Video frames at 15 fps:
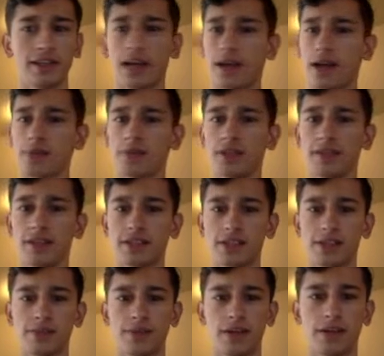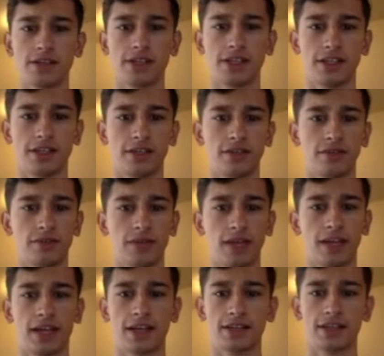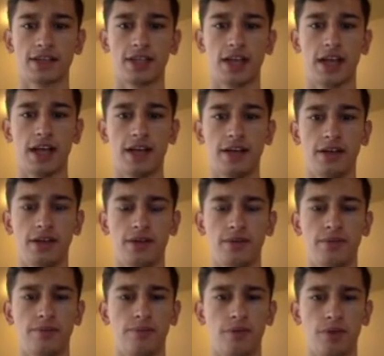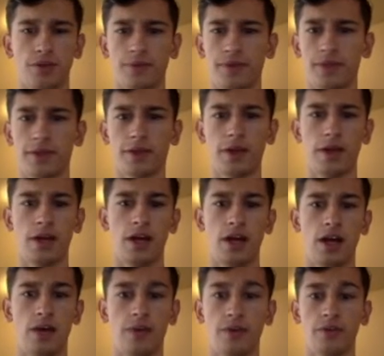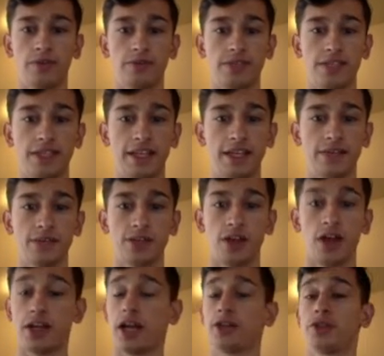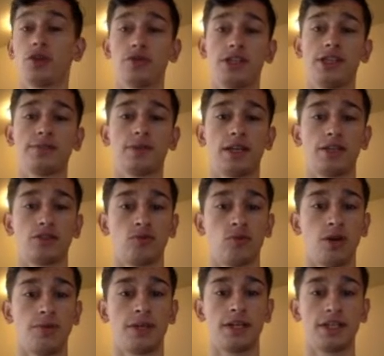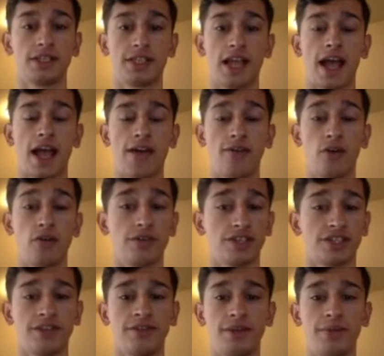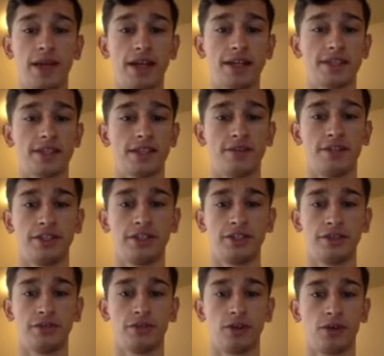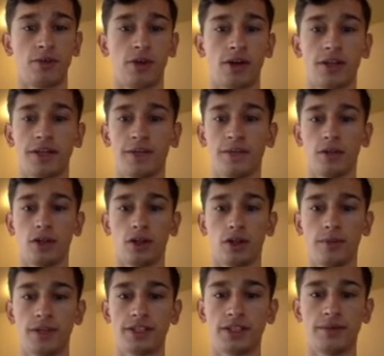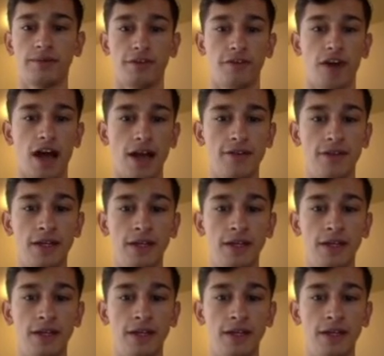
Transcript: I believe that's how you pronounce it, from Leicester and Bournemouth. Both of them CDMs. I chose these players, one, because they have over 70 pace, 72 for Armardi, Lerma 75.